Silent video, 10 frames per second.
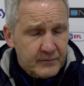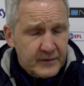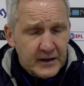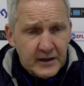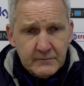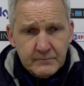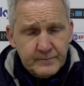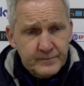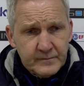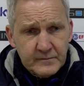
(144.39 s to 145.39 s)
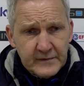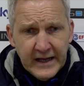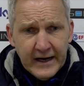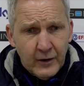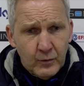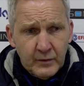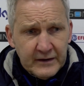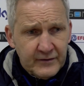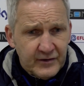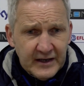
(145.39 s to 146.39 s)
Now we're
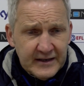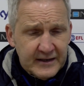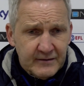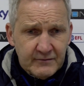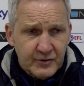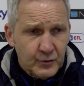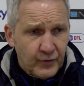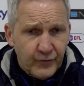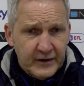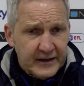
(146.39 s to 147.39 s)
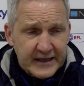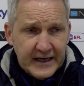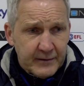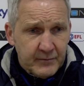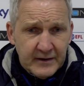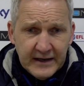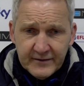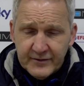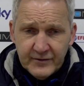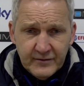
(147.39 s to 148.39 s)
conceding two or three a game, and
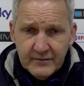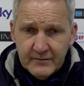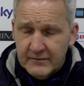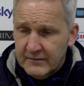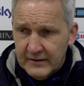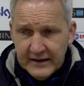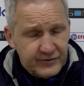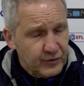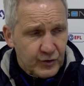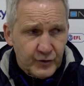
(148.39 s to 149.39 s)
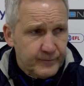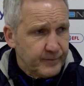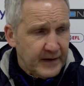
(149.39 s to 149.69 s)
that's not good.